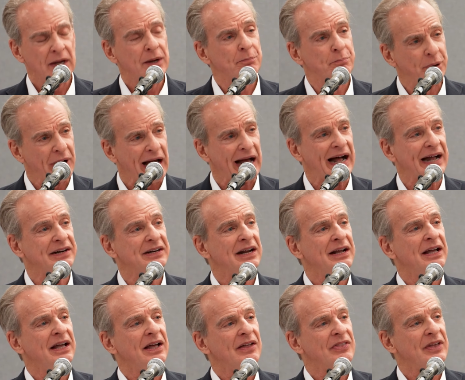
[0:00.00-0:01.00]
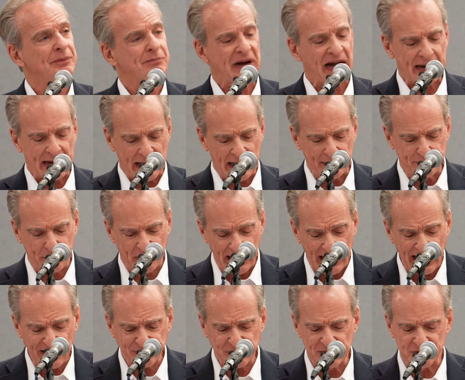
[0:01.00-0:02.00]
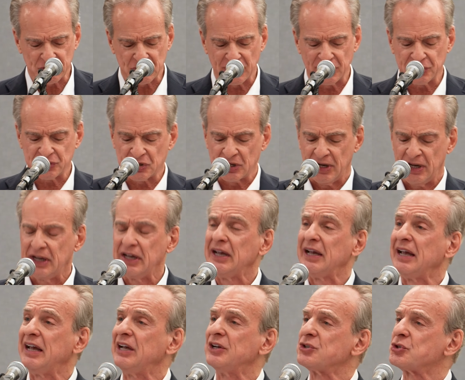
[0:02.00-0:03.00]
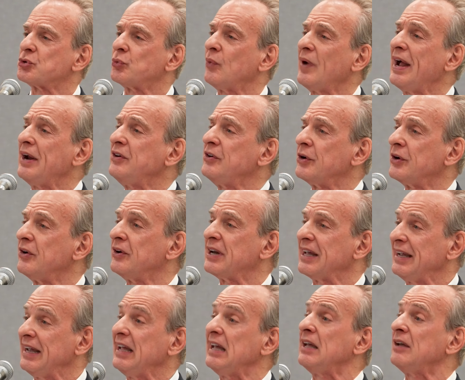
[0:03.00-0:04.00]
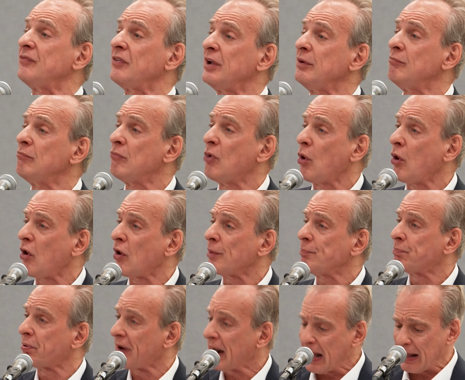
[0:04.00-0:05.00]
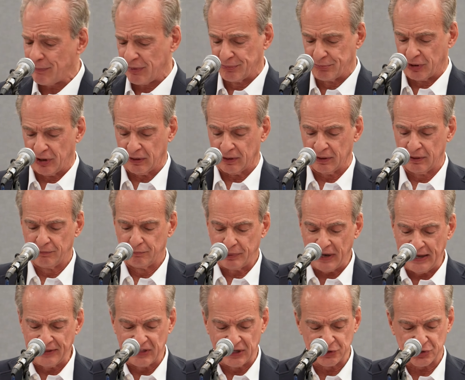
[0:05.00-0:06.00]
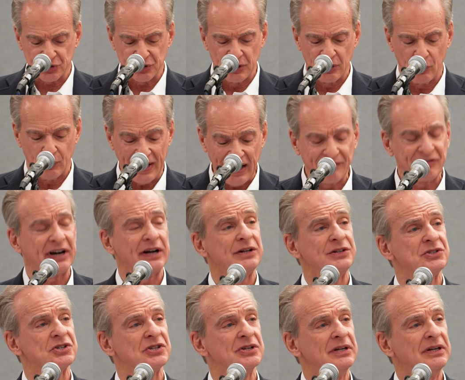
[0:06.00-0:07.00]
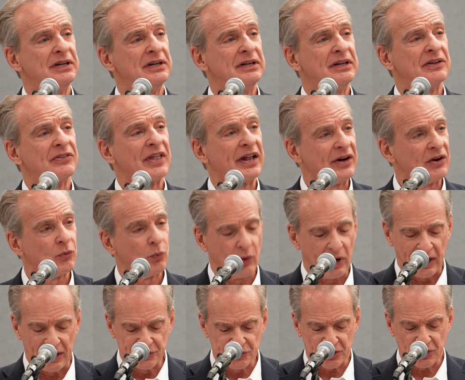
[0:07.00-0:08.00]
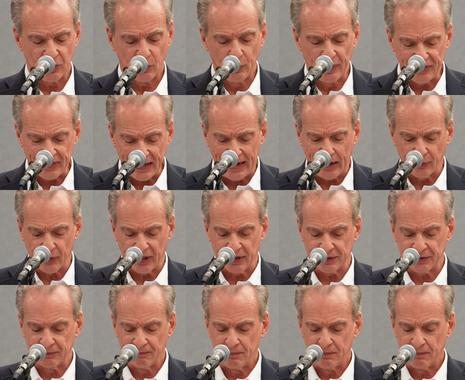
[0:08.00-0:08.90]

but that my hypothesis is rendered even more probable by this new evidence than it was without it.